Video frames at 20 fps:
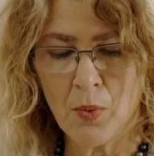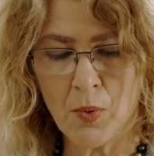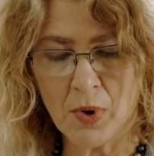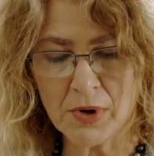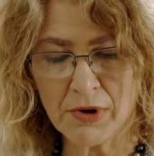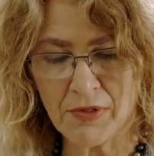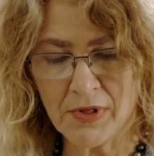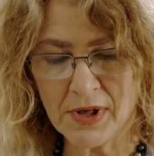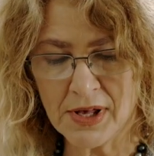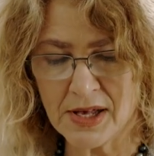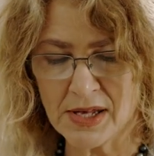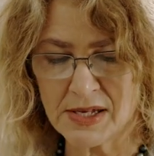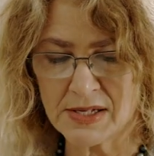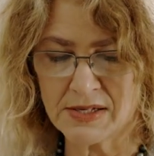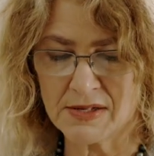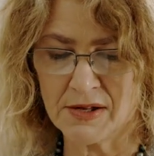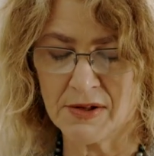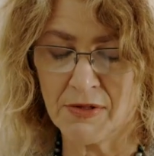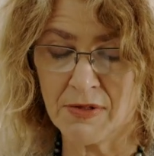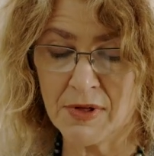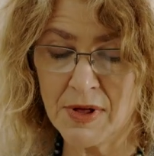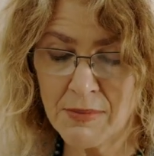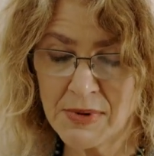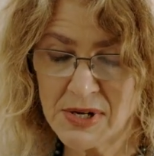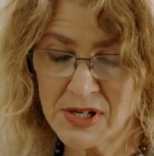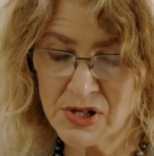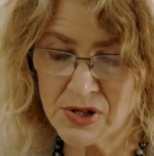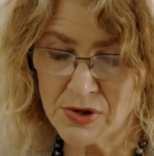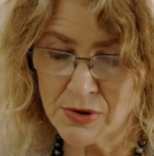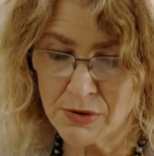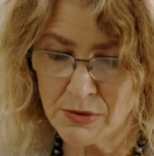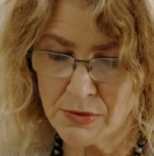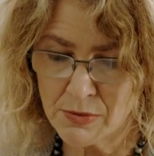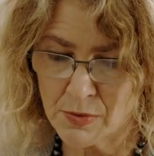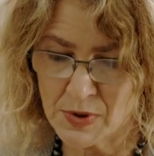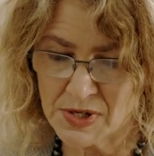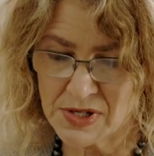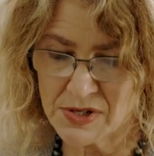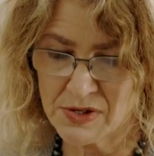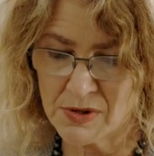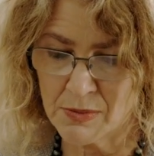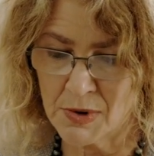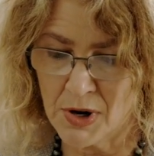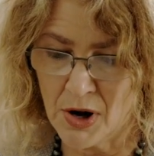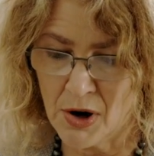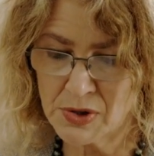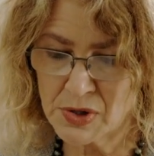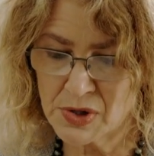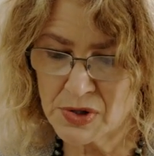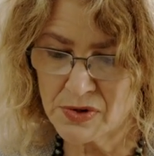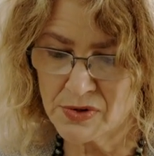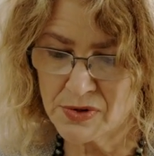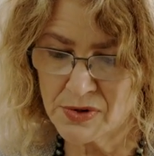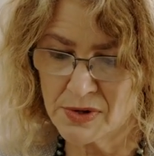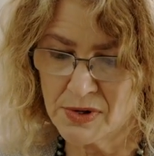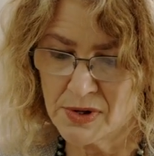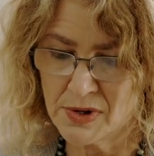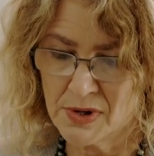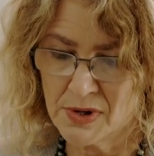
One thing is the theme issue, Wisdom Lost,